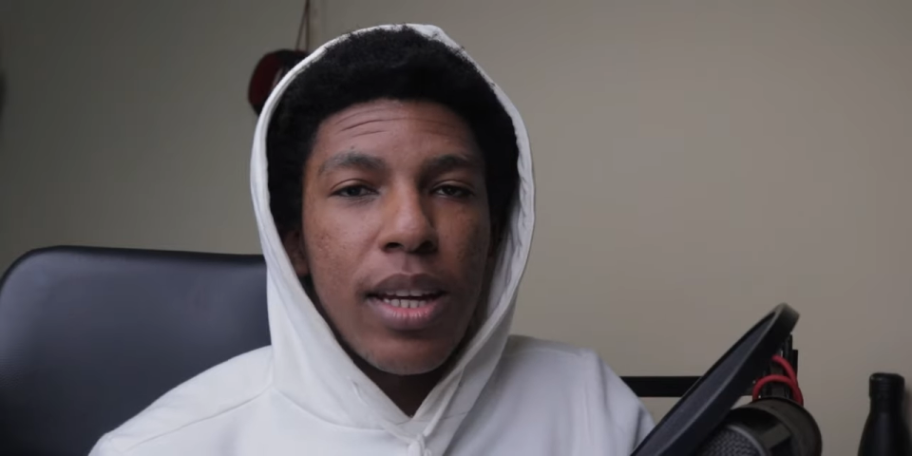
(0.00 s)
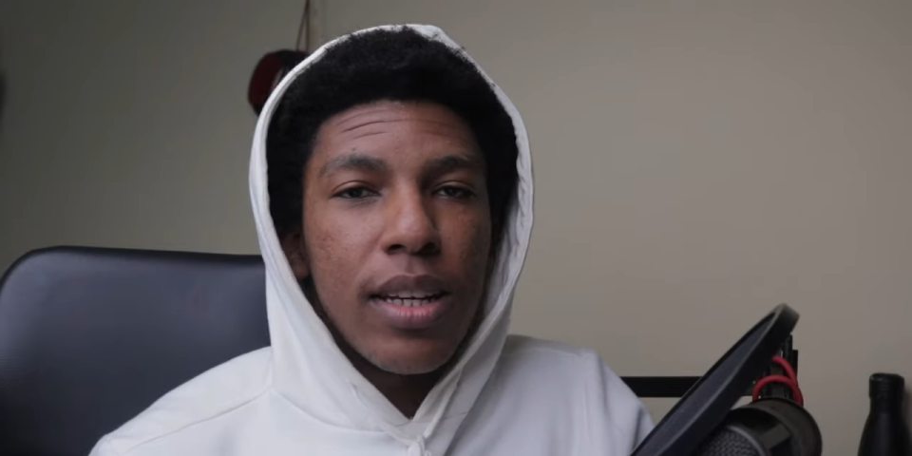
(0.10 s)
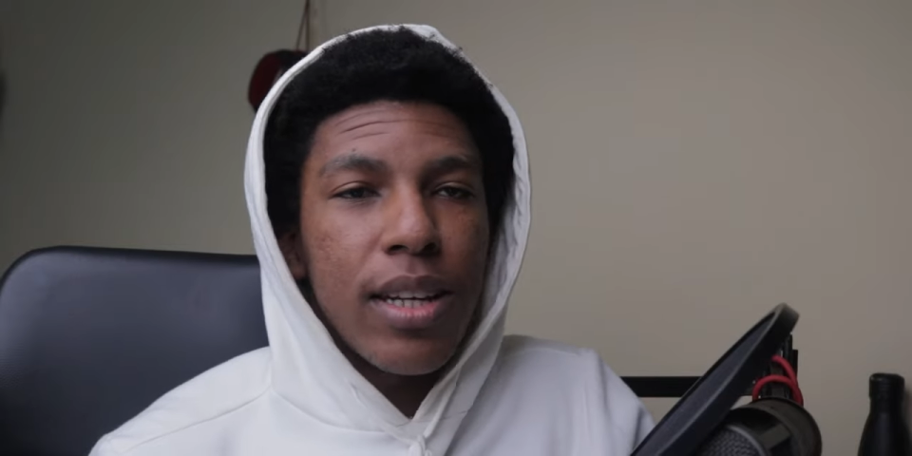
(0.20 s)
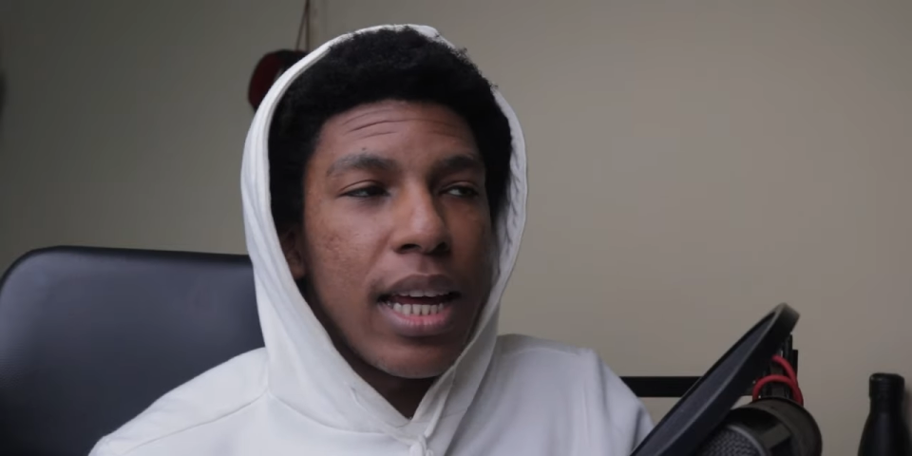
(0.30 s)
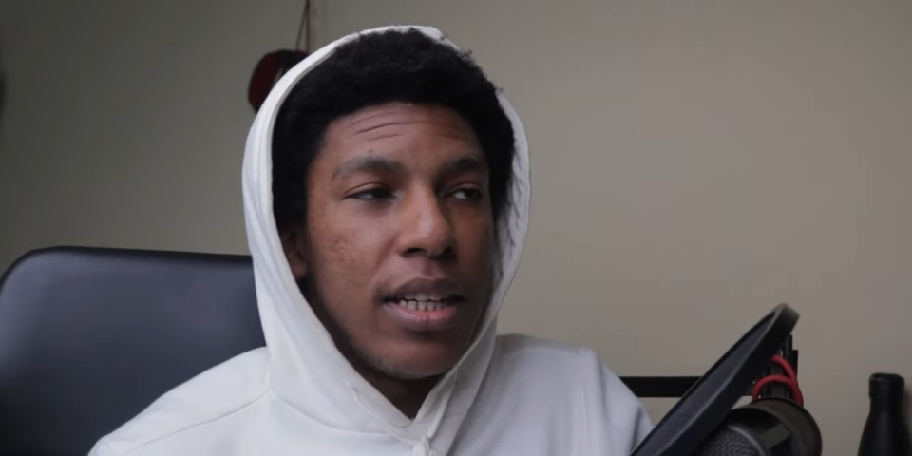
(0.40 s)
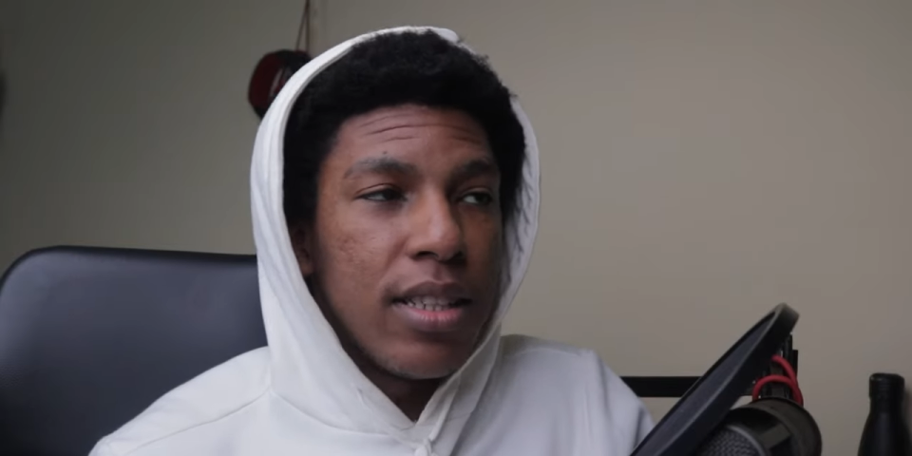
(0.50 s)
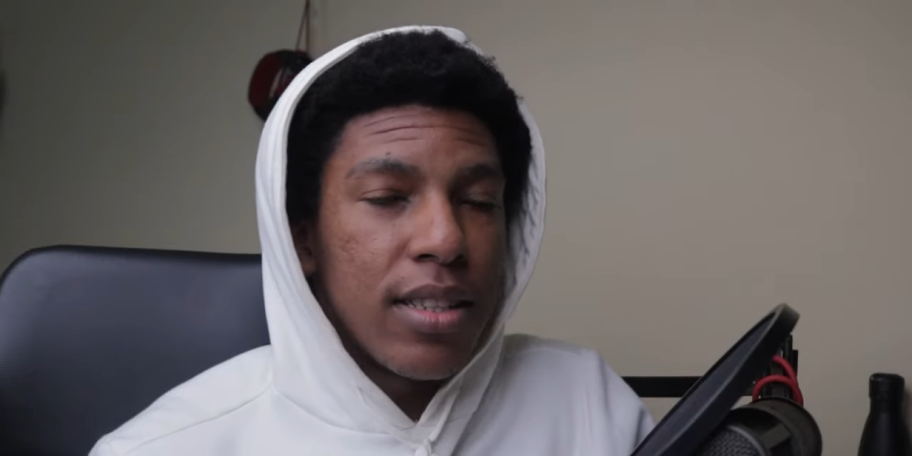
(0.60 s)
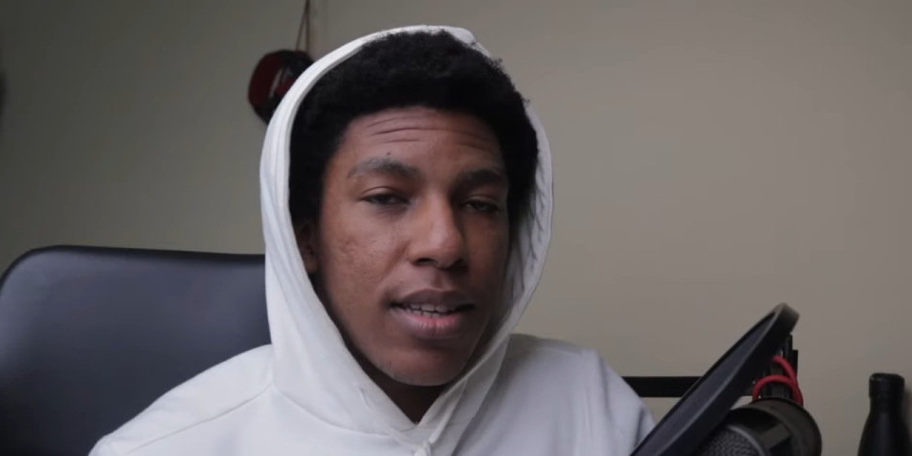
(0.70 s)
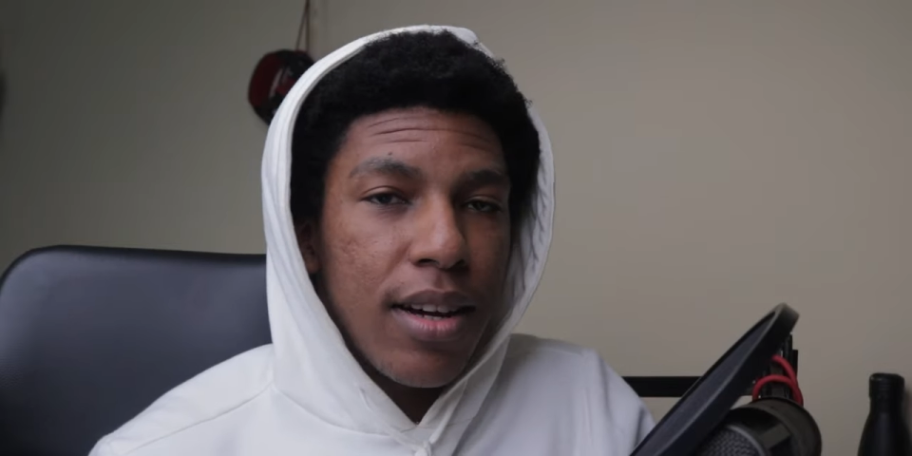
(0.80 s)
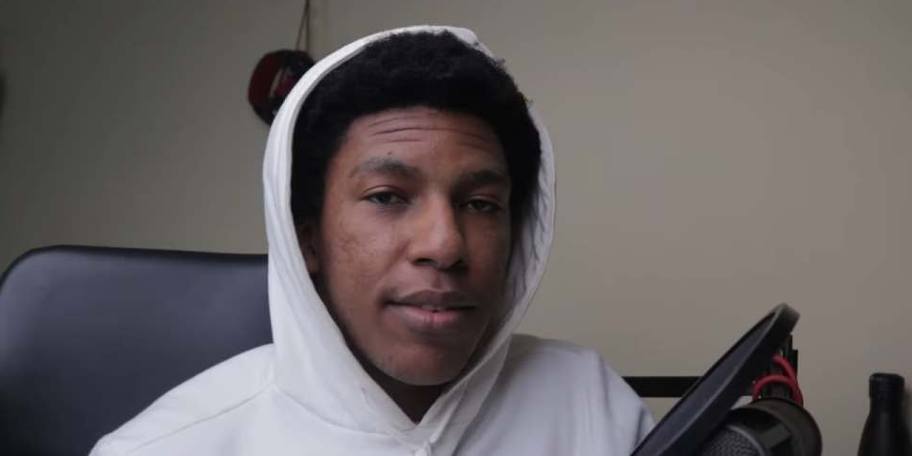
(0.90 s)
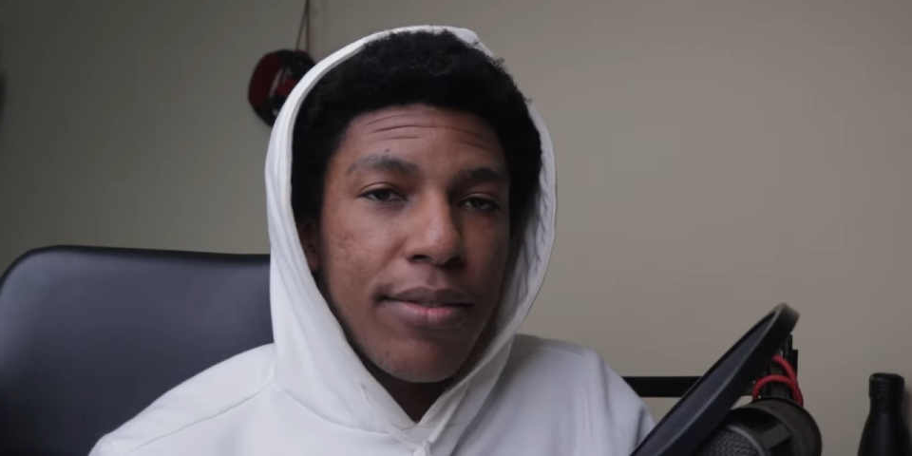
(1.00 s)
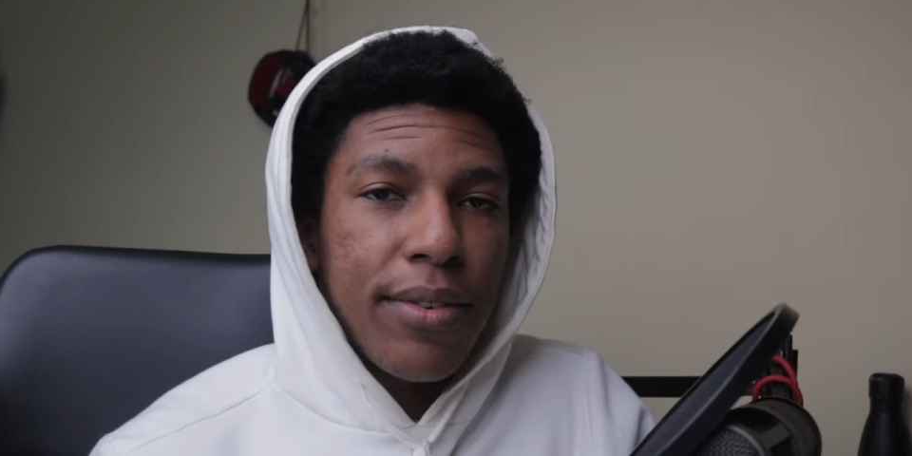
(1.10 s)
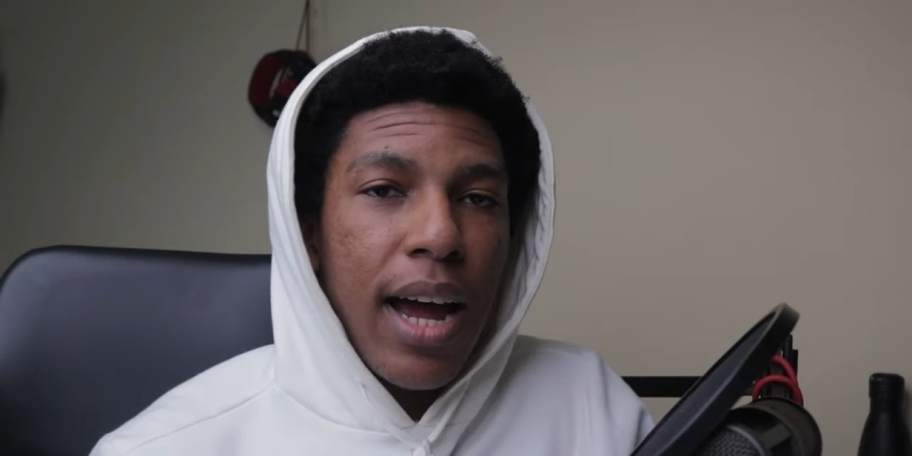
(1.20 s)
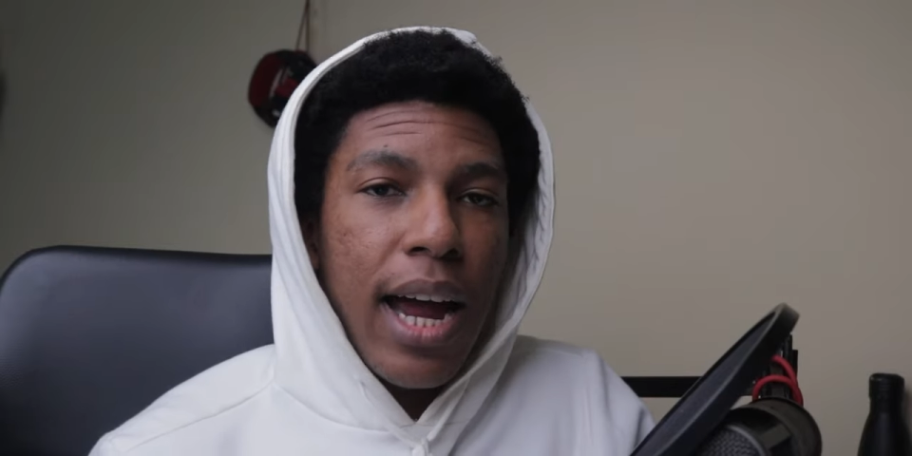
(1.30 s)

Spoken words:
and Asian stuff,